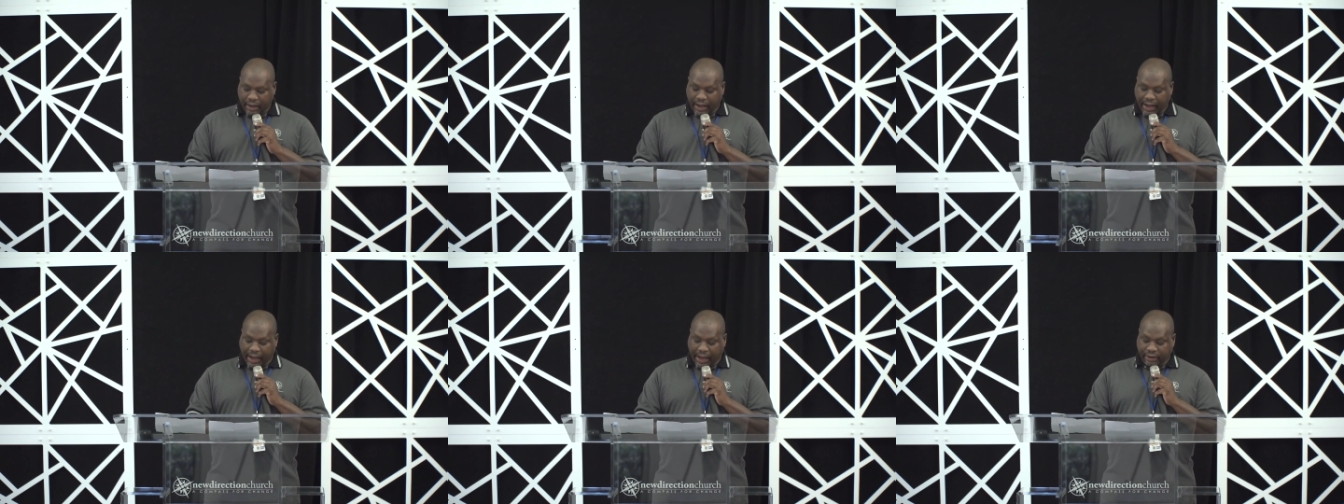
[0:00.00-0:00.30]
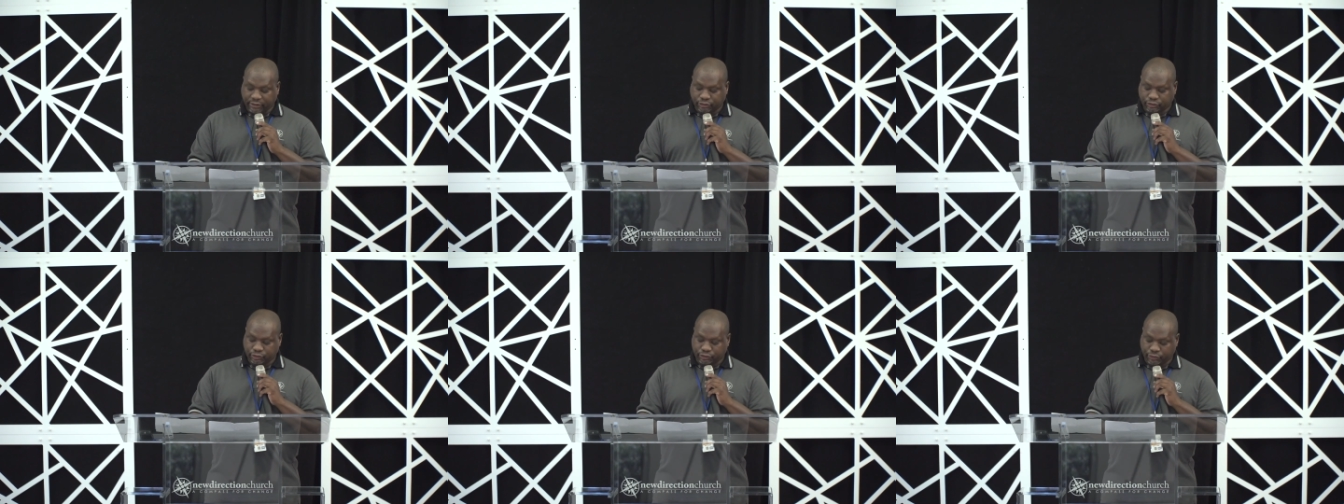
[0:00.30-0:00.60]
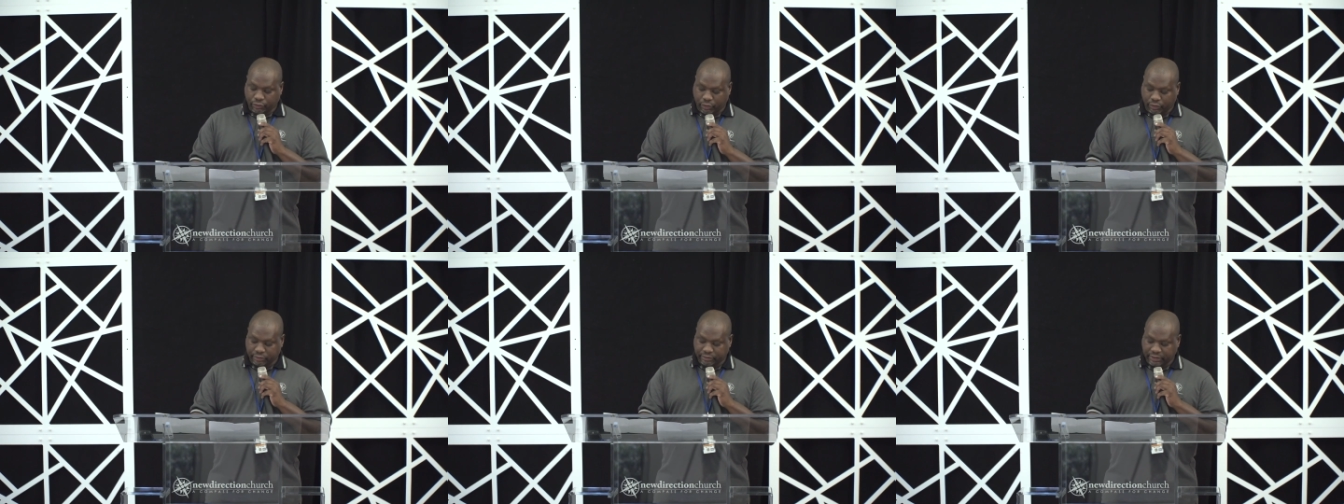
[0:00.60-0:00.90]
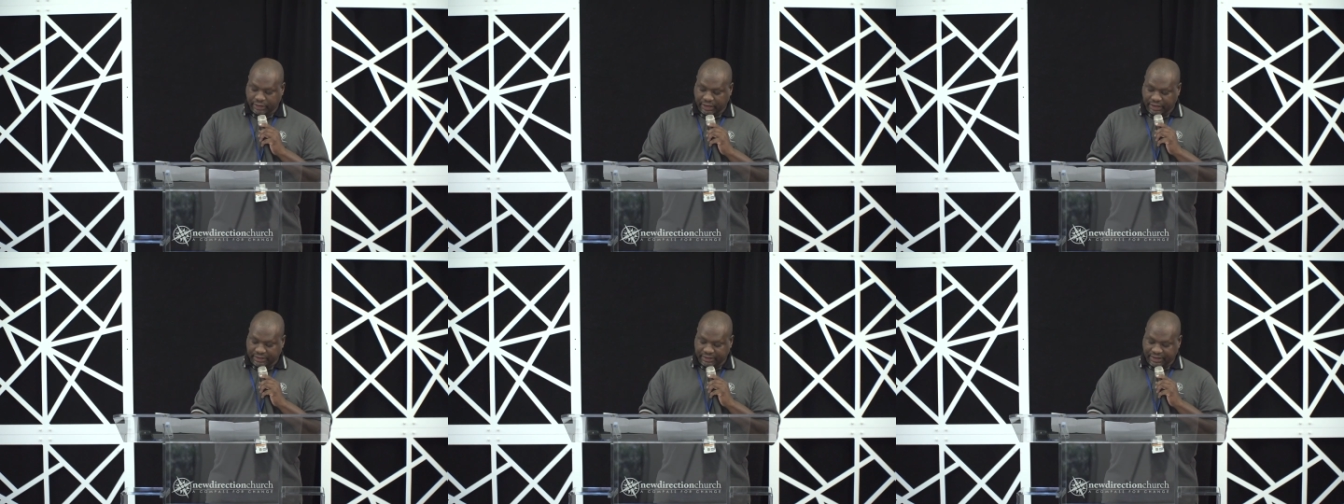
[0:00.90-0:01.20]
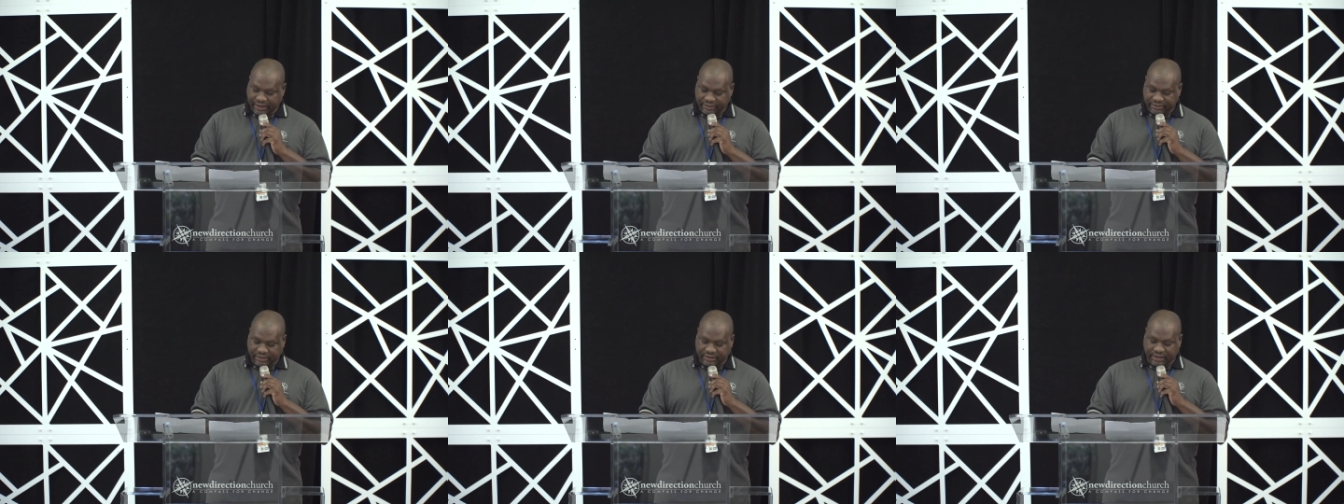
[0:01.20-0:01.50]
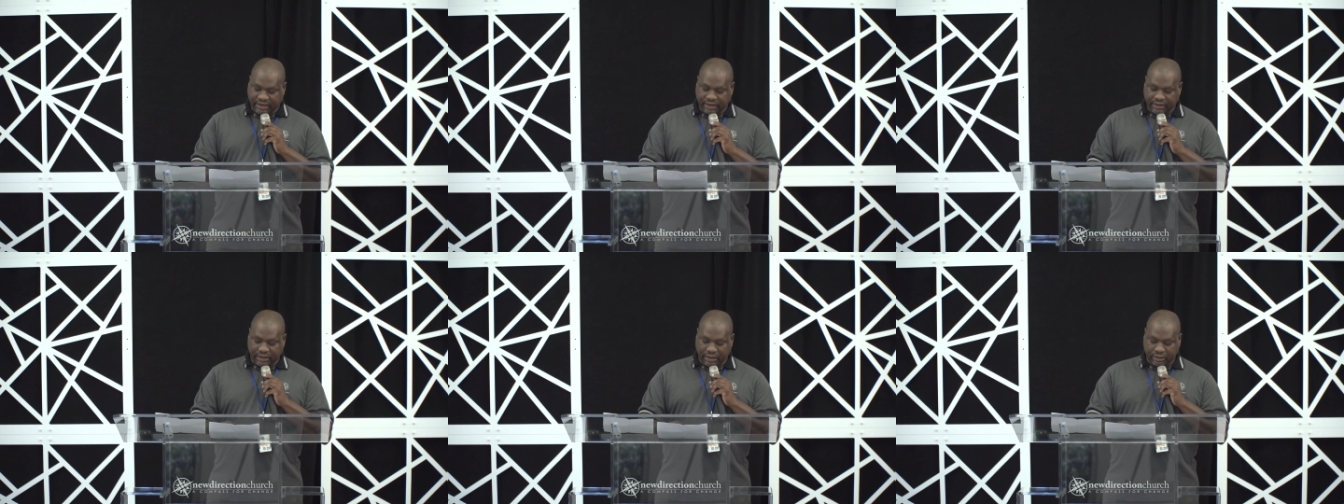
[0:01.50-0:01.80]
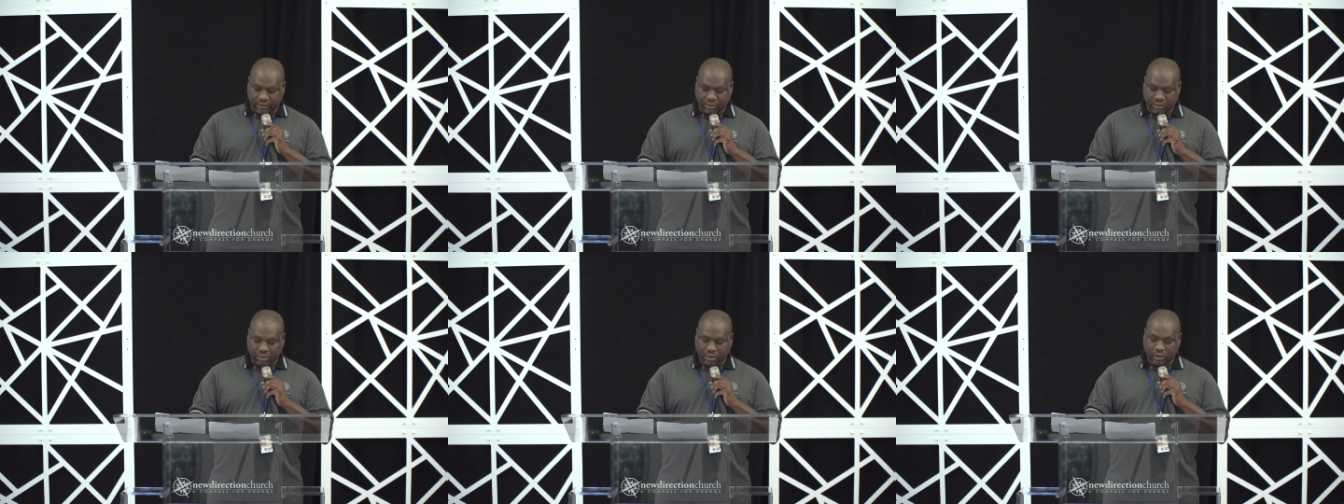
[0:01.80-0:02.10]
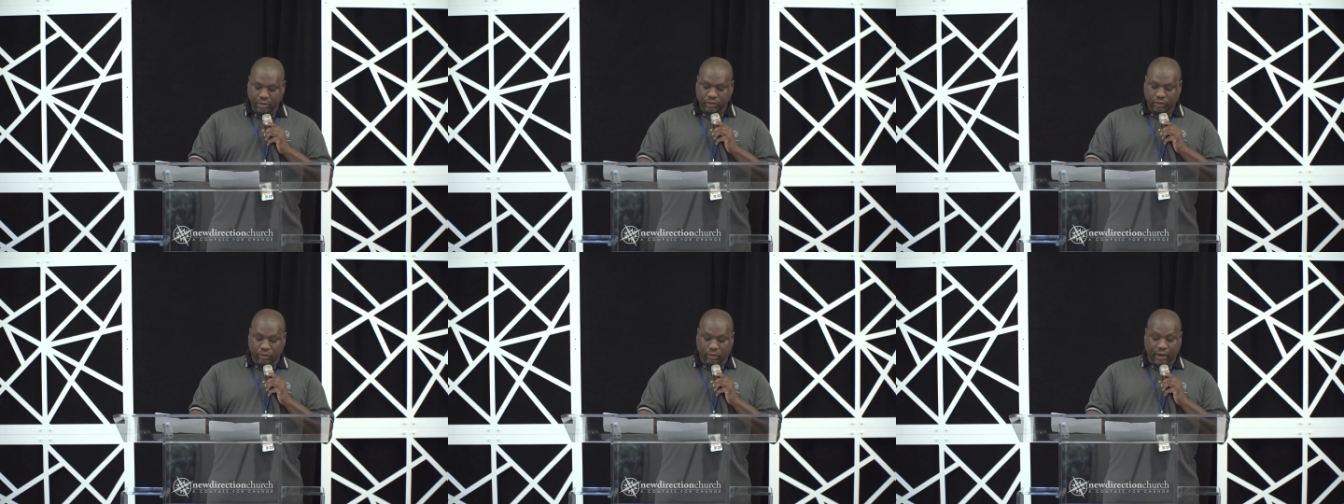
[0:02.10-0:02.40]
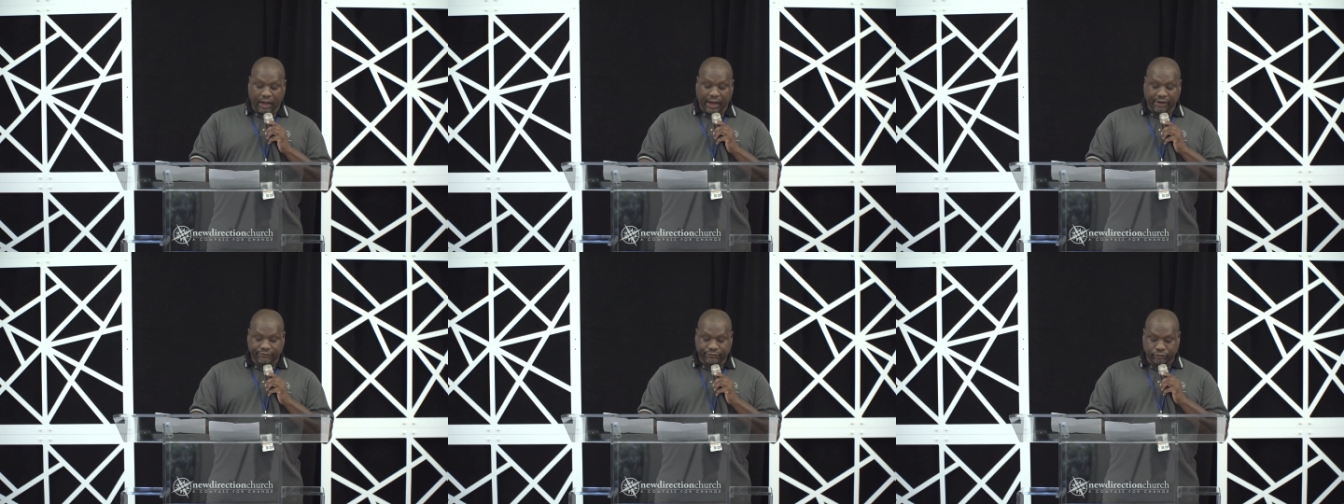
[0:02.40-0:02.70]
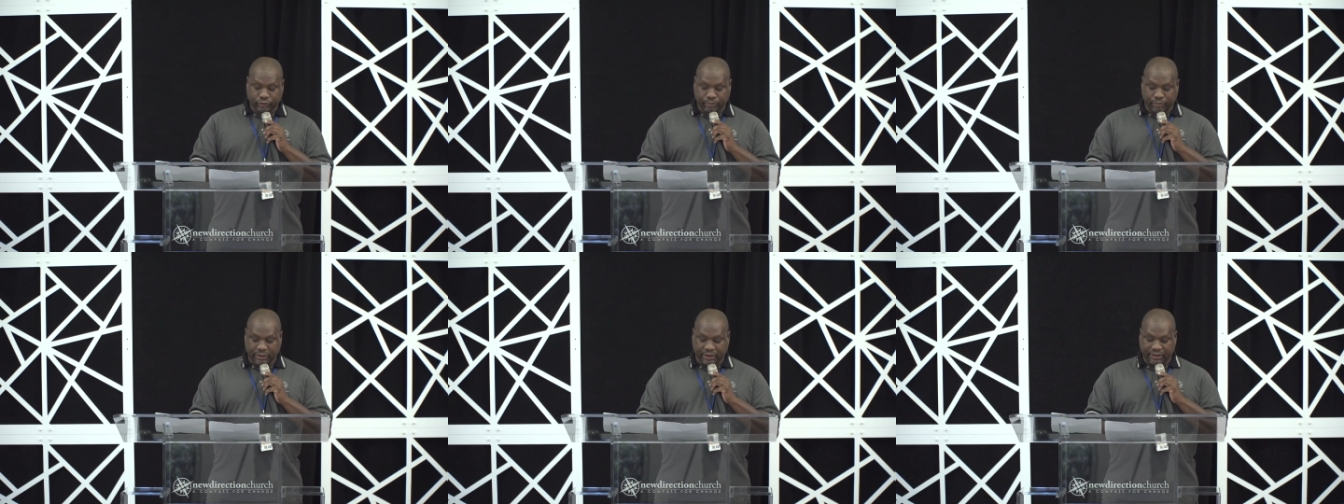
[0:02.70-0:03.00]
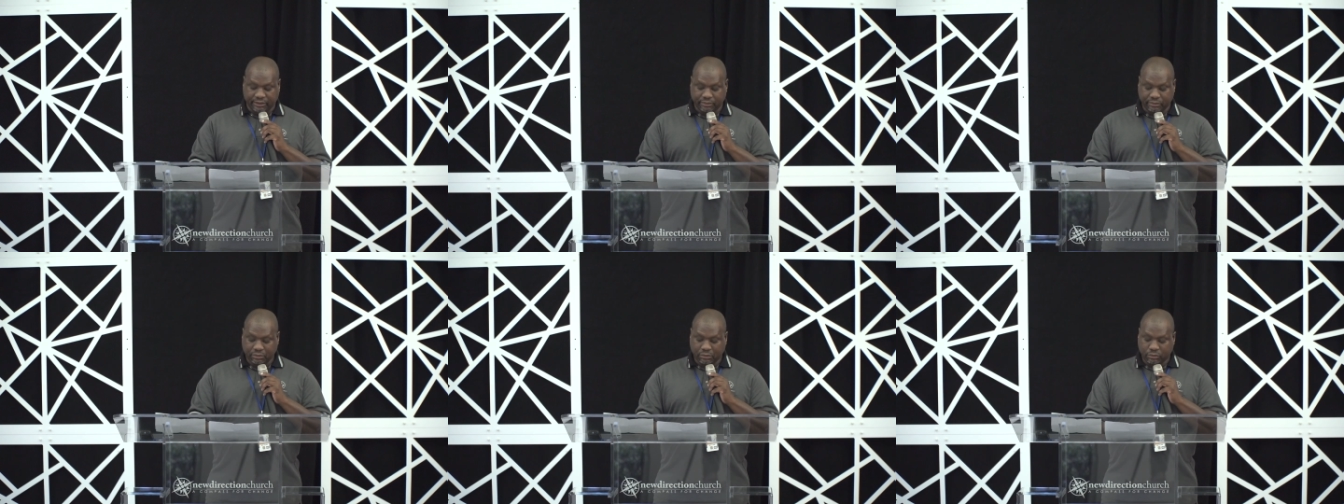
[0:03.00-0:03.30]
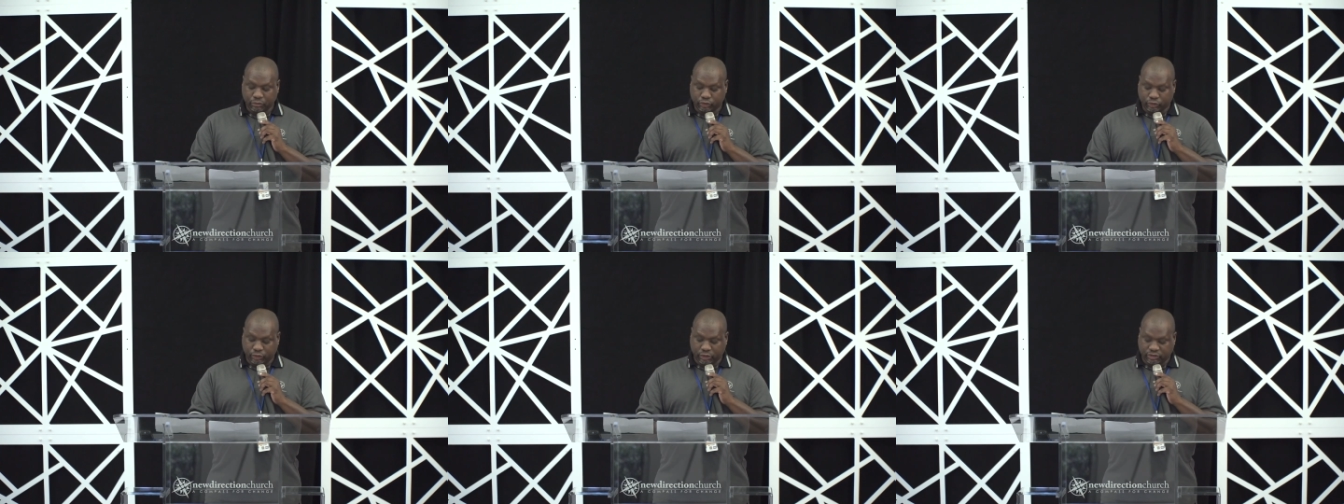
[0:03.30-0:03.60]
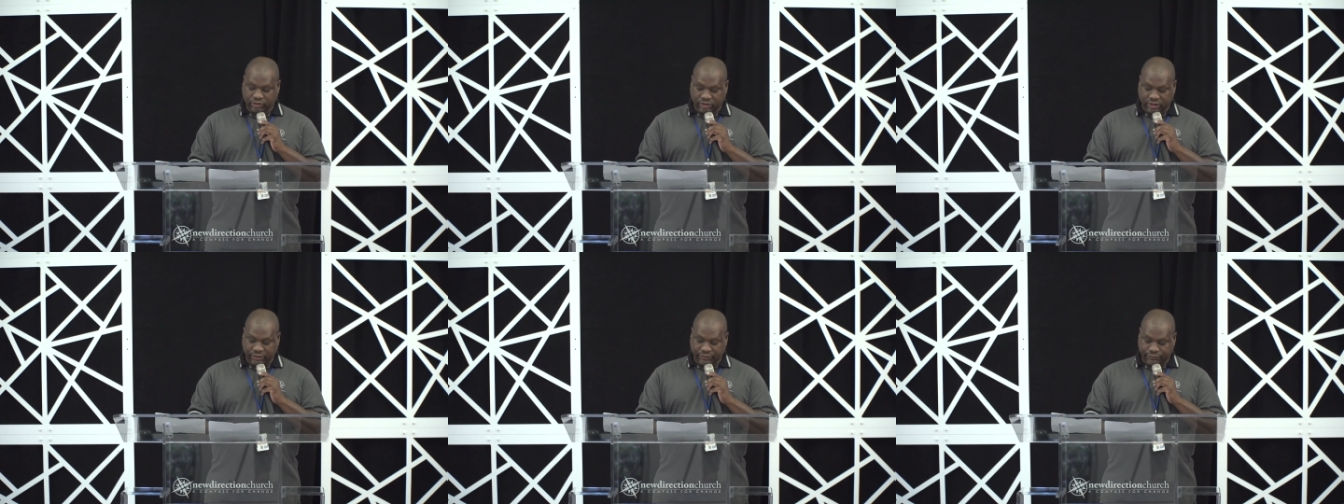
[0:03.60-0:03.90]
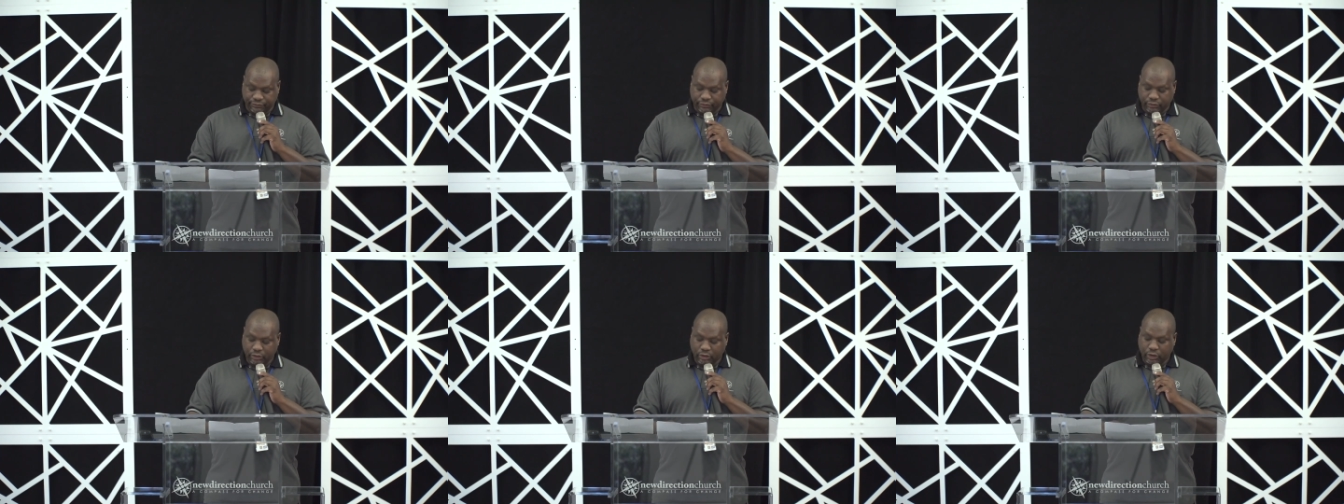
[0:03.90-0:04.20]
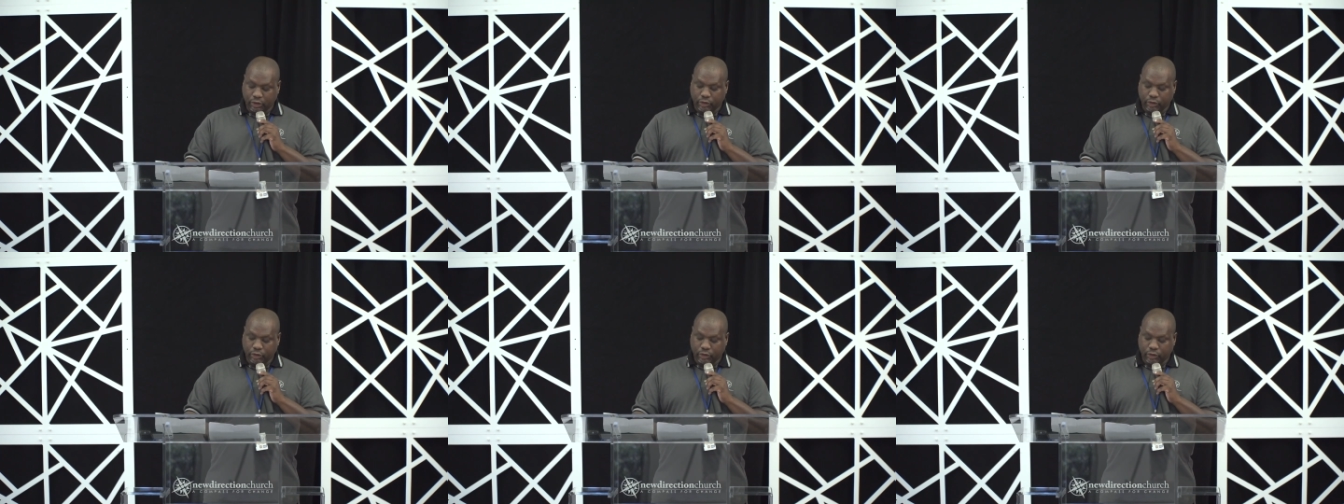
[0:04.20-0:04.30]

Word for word: how strong and dedicated you have to be to achieve